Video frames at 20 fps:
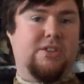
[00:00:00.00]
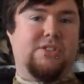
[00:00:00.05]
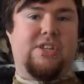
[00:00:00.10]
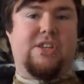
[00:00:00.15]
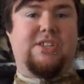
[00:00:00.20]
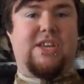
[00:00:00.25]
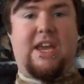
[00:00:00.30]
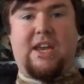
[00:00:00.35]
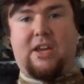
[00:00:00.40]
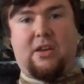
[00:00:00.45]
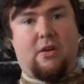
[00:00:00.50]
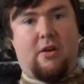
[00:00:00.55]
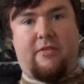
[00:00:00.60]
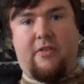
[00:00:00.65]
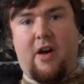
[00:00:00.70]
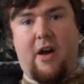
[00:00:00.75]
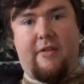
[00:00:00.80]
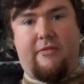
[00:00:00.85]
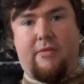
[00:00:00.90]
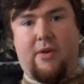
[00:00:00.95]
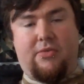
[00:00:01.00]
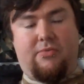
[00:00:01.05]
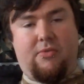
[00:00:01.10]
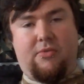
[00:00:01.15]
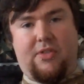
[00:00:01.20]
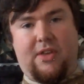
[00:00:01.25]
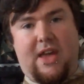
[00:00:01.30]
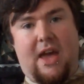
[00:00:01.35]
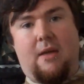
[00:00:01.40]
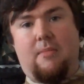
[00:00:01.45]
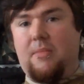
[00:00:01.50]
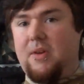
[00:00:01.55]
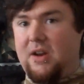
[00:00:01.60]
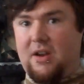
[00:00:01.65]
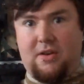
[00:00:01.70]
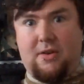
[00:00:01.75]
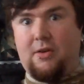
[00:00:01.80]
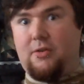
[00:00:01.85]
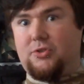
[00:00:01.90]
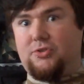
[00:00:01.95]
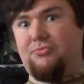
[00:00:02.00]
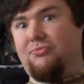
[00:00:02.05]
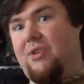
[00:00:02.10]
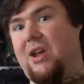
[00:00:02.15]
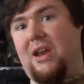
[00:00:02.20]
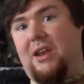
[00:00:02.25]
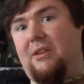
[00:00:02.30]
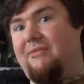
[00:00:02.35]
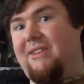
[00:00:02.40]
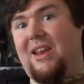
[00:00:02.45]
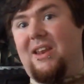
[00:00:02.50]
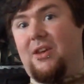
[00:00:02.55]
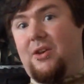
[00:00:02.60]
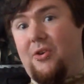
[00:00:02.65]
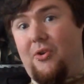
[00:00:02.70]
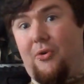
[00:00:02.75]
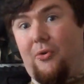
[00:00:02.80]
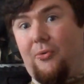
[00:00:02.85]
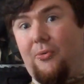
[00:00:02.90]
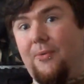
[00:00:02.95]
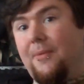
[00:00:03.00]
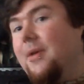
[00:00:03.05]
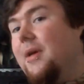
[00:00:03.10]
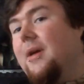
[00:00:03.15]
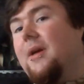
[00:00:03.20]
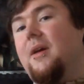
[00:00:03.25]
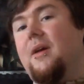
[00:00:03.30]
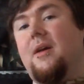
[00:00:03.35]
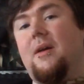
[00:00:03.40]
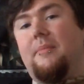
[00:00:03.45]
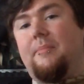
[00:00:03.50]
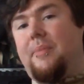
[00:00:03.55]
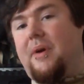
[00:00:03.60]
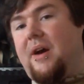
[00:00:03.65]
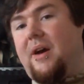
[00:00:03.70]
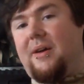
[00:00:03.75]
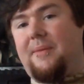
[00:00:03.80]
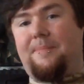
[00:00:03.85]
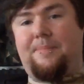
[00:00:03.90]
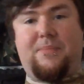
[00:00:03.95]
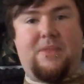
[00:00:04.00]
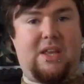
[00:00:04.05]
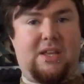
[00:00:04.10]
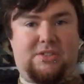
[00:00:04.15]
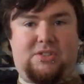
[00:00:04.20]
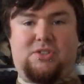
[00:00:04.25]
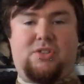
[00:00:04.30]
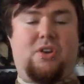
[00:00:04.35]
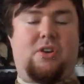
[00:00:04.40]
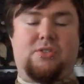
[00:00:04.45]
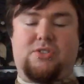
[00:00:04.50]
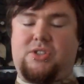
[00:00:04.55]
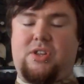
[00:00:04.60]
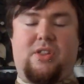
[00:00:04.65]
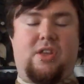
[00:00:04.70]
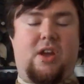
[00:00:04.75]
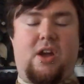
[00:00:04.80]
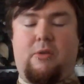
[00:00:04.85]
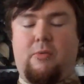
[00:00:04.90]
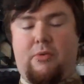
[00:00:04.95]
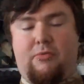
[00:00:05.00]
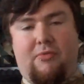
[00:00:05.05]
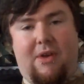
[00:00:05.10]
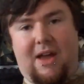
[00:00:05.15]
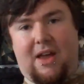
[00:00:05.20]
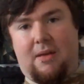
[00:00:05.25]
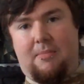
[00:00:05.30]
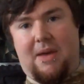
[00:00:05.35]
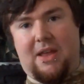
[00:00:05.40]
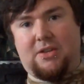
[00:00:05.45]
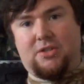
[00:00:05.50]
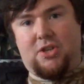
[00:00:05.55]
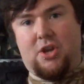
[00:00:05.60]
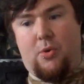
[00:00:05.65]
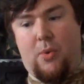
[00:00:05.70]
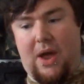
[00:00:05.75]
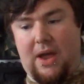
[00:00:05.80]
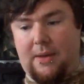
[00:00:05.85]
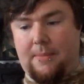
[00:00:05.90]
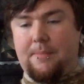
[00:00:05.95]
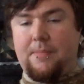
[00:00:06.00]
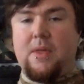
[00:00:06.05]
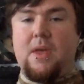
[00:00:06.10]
take it off halfway through the game, but it looked really, really cool, but it's not something I would recommend doing.